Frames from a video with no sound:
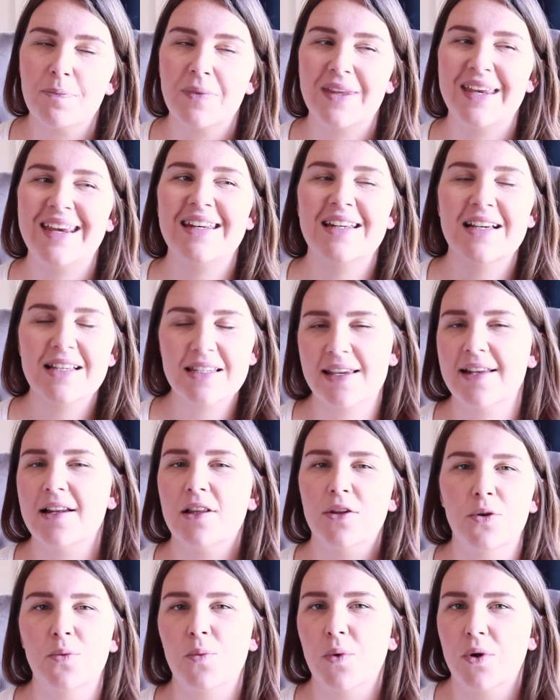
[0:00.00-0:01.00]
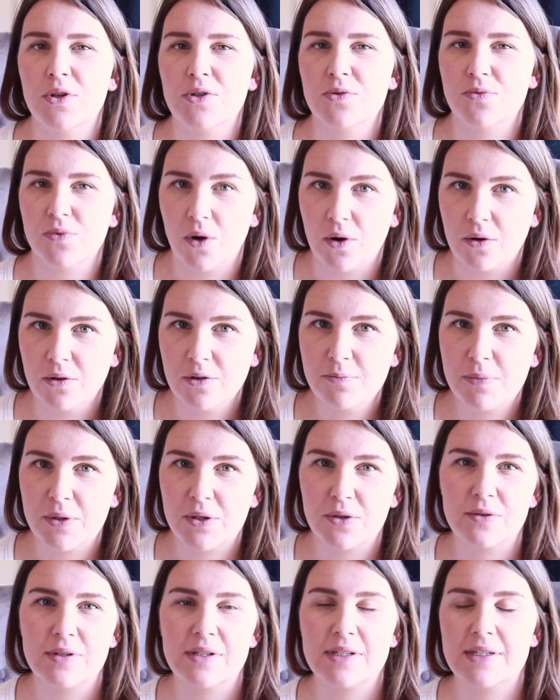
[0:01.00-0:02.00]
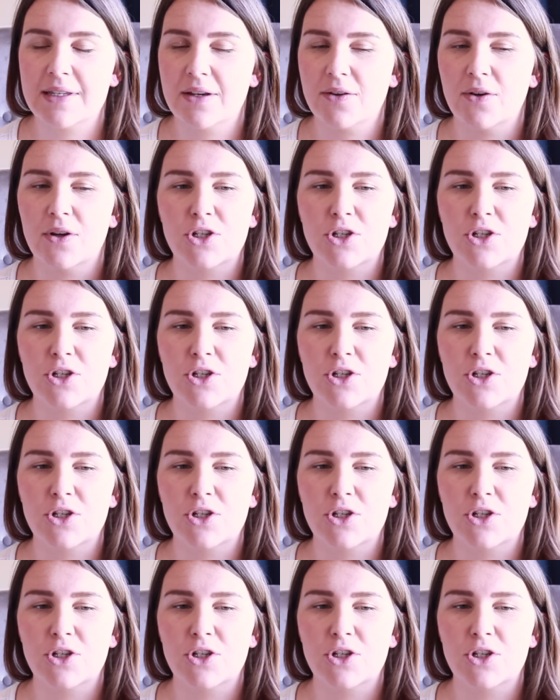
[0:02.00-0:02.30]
He does get a lot of words wrong because there